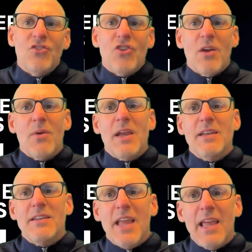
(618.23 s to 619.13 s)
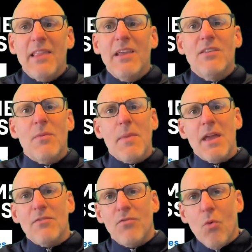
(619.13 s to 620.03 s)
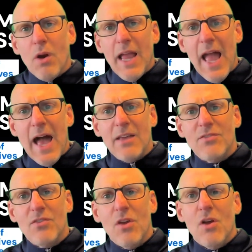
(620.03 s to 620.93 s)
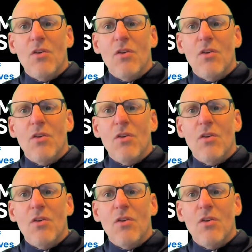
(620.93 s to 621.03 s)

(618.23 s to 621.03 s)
generate daily demand forecasts